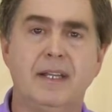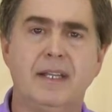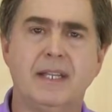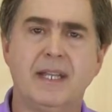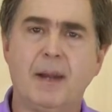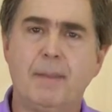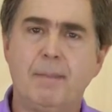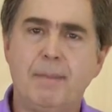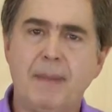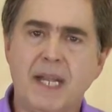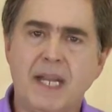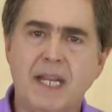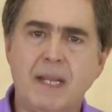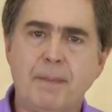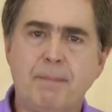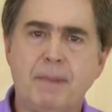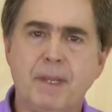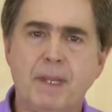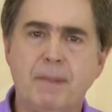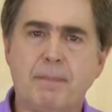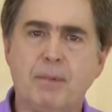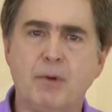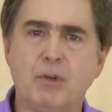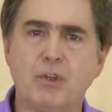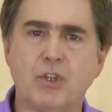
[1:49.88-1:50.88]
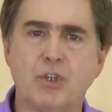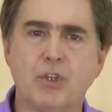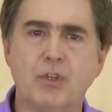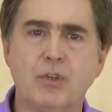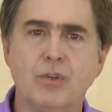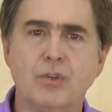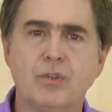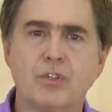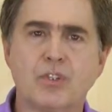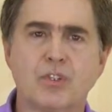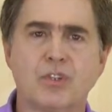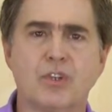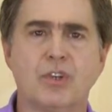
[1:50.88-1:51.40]
Now many people
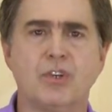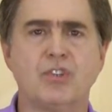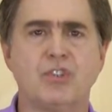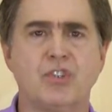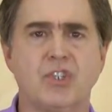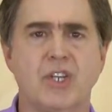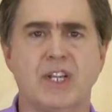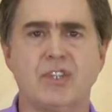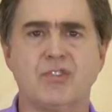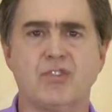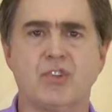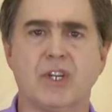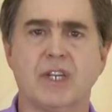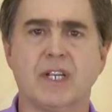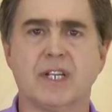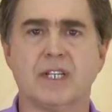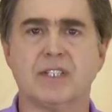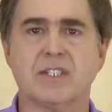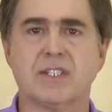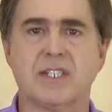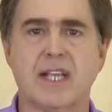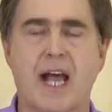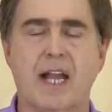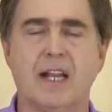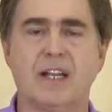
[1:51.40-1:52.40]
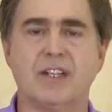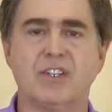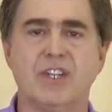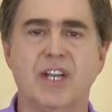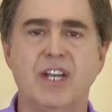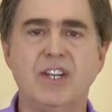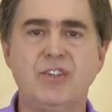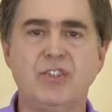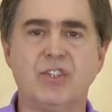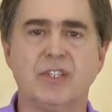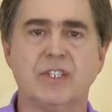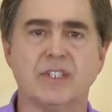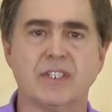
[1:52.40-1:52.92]
use search engine
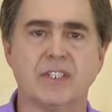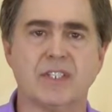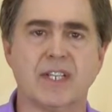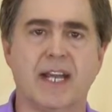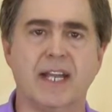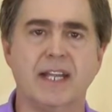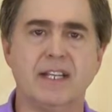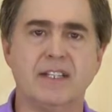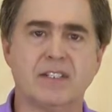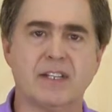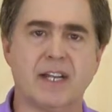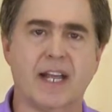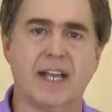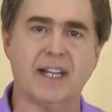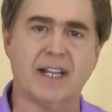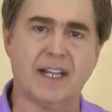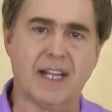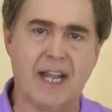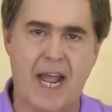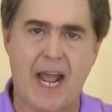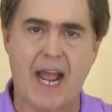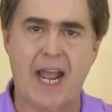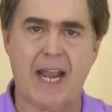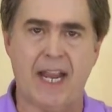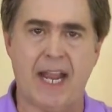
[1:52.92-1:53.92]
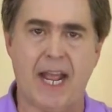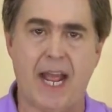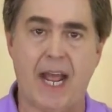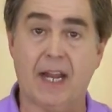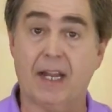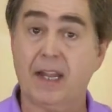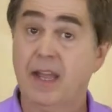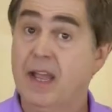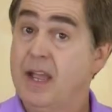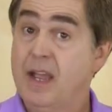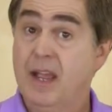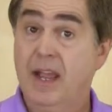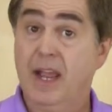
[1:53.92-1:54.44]
consolidation sites like
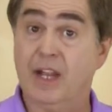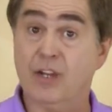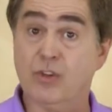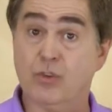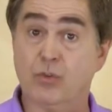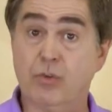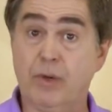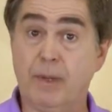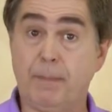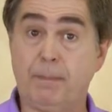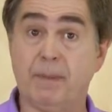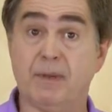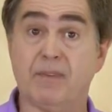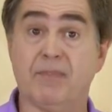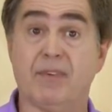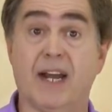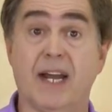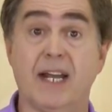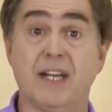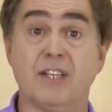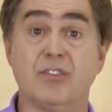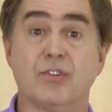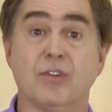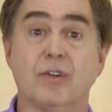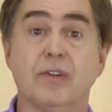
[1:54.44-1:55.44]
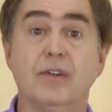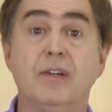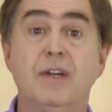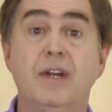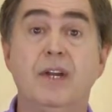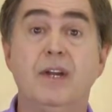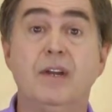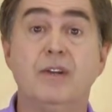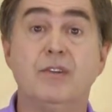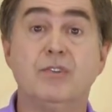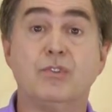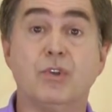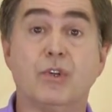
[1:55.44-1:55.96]
Kayak and TripAdvisor
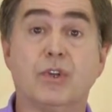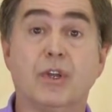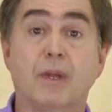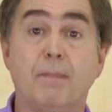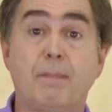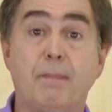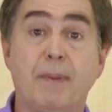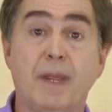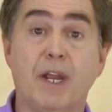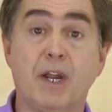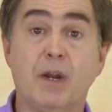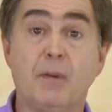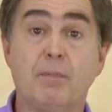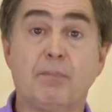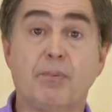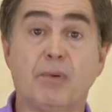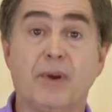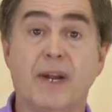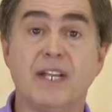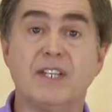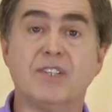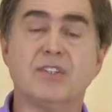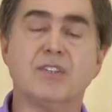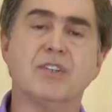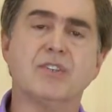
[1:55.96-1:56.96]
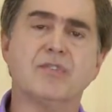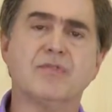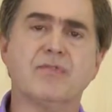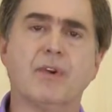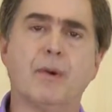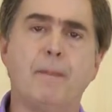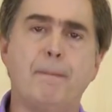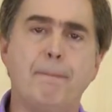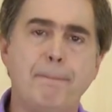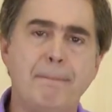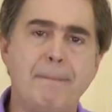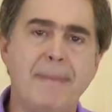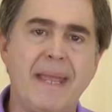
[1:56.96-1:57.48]
to compare prices
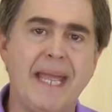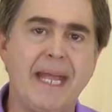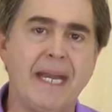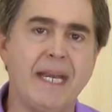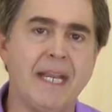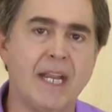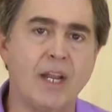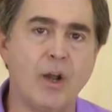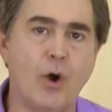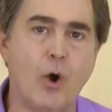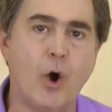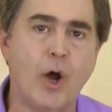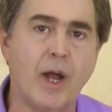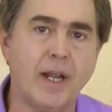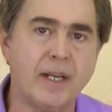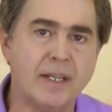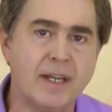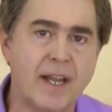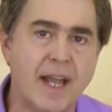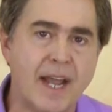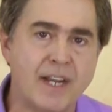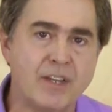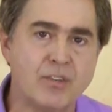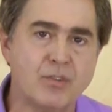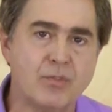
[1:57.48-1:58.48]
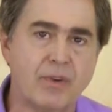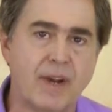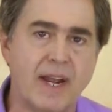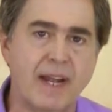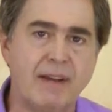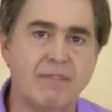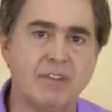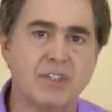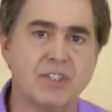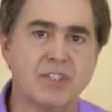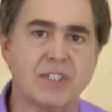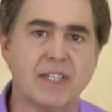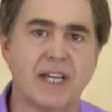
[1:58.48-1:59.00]
for many online
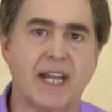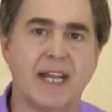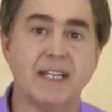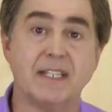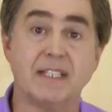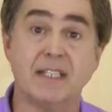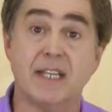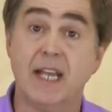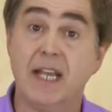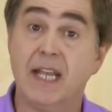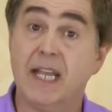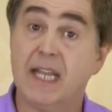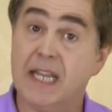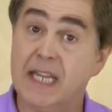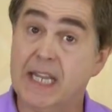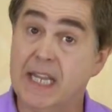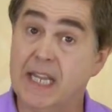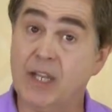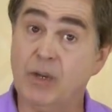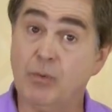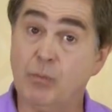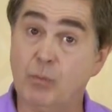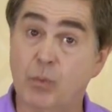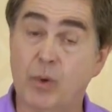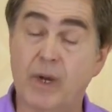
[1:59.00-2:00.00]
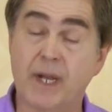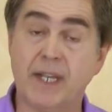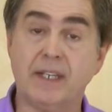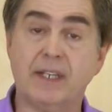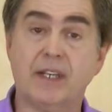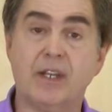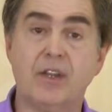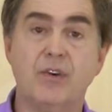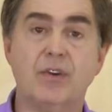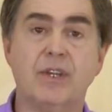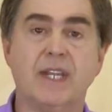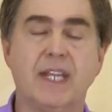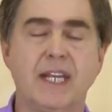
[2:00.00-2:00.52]
travel sites in
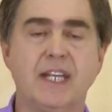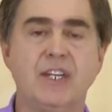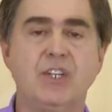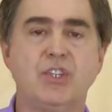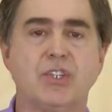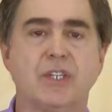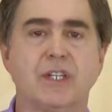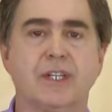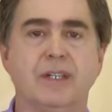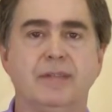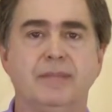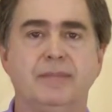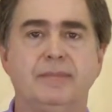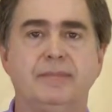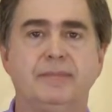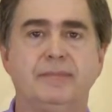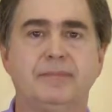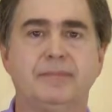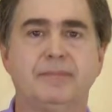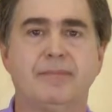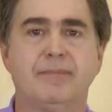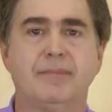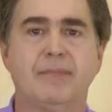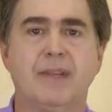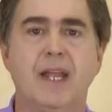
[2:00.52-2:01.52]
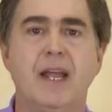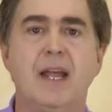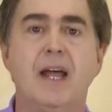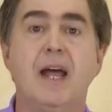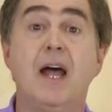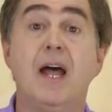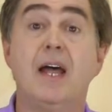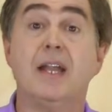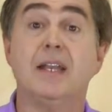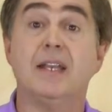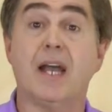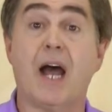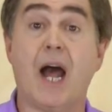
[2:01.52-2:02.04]
one location.
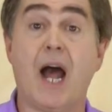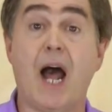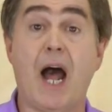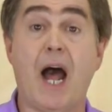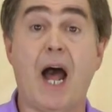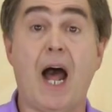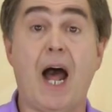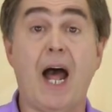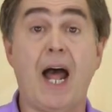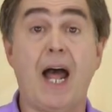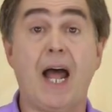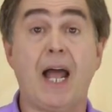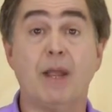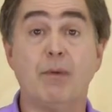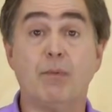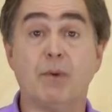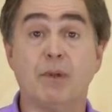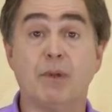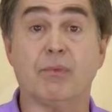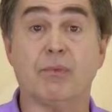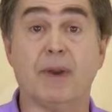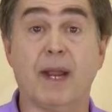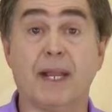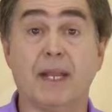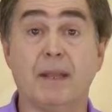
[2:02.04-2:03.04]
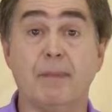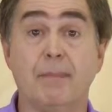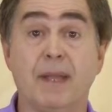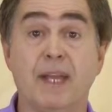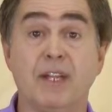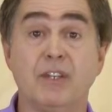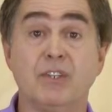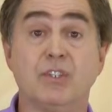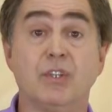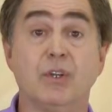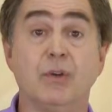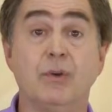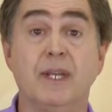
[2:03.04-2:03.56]
Now, I
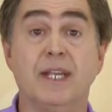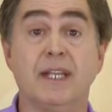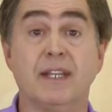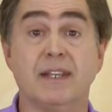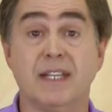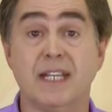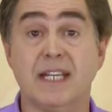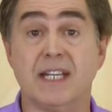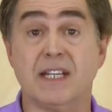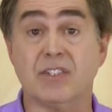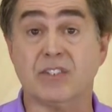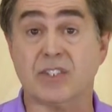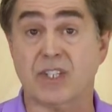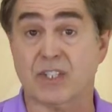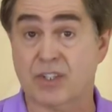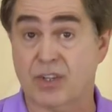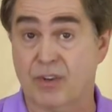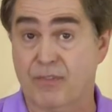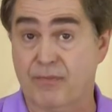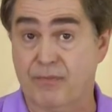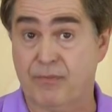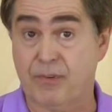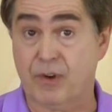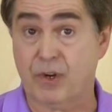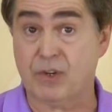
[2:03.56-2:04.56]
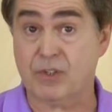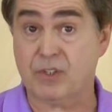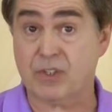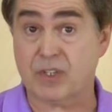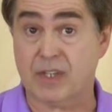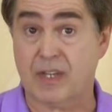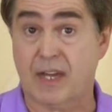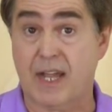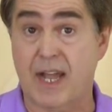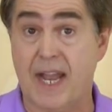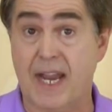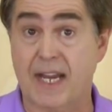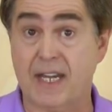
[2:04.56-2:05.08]
recommend doing this as a first
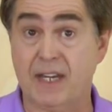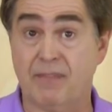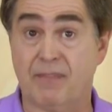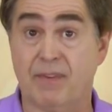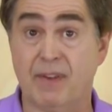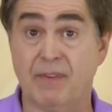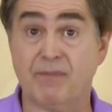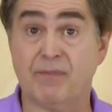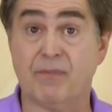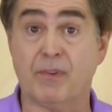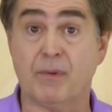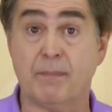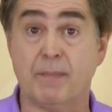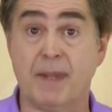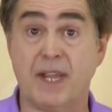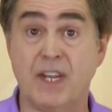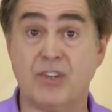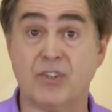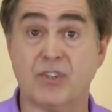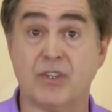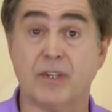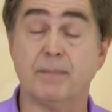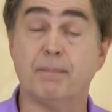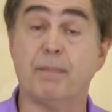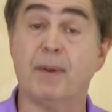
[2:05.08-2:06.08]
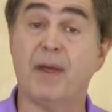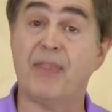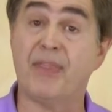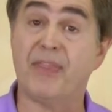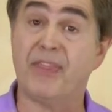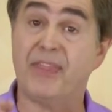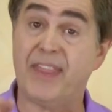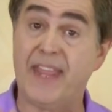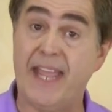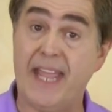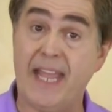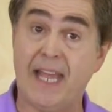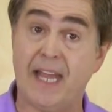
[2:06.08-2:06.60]
line of information,
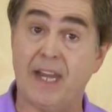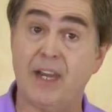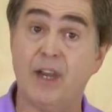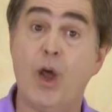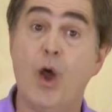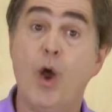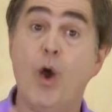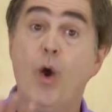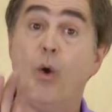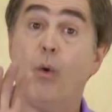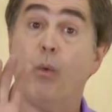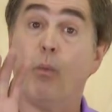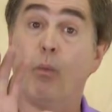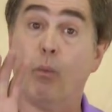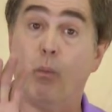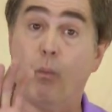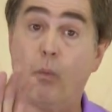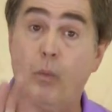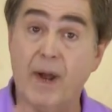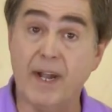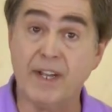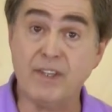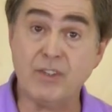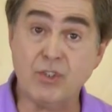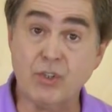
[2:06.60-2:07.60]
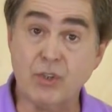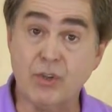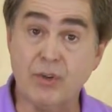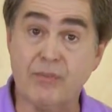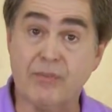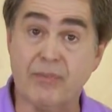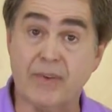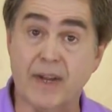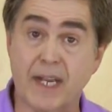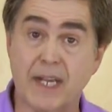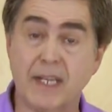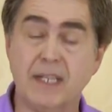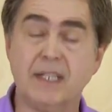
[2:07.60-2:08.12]
but then once you
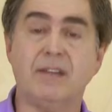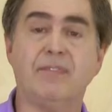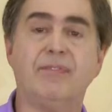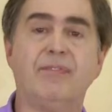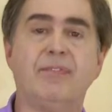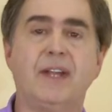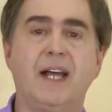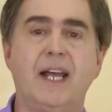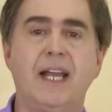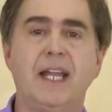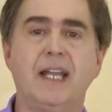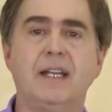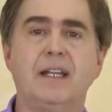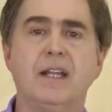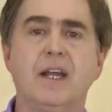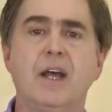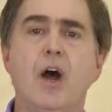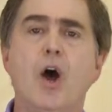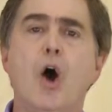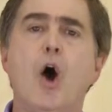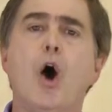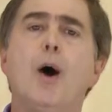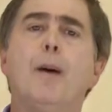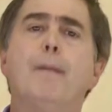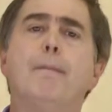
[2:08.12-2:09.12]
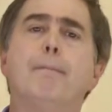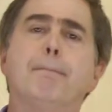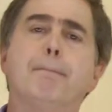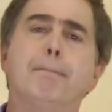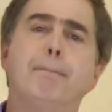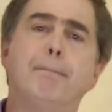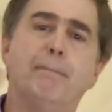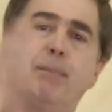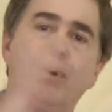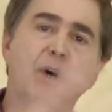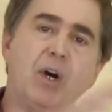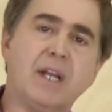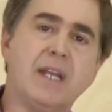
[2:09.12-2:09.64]
find a flight,
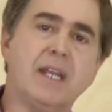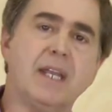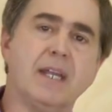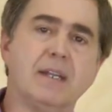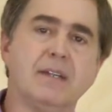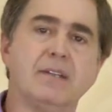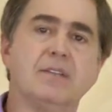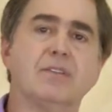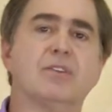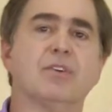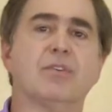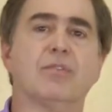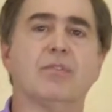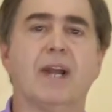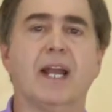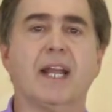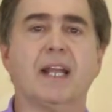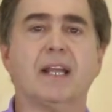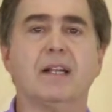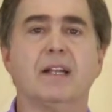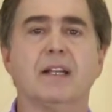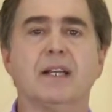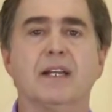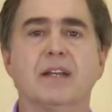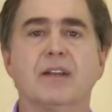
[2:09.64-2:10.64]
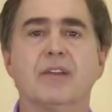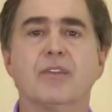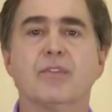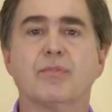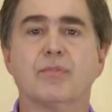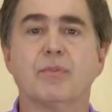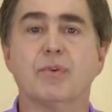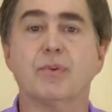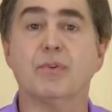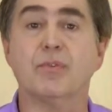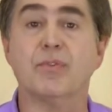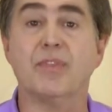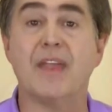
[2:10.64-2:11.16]
book it directly
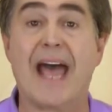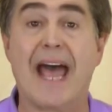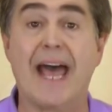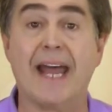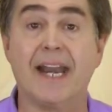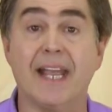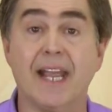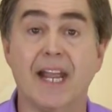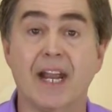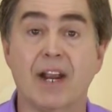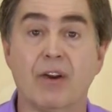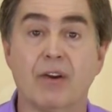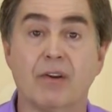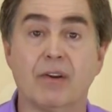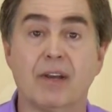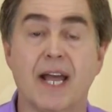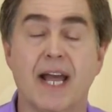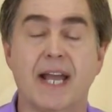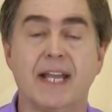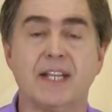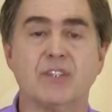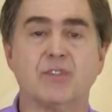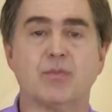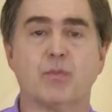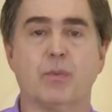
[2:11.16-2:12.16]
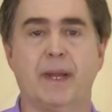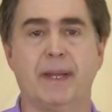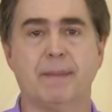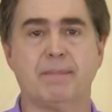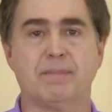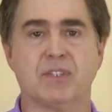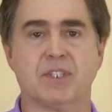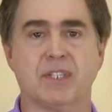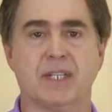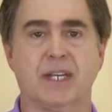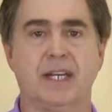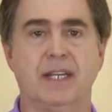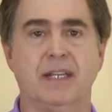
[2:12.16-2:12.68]
through that airline's
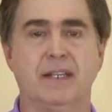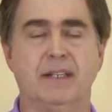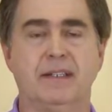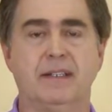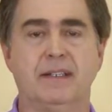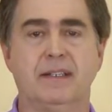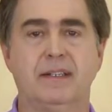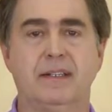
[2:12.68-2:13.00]
website.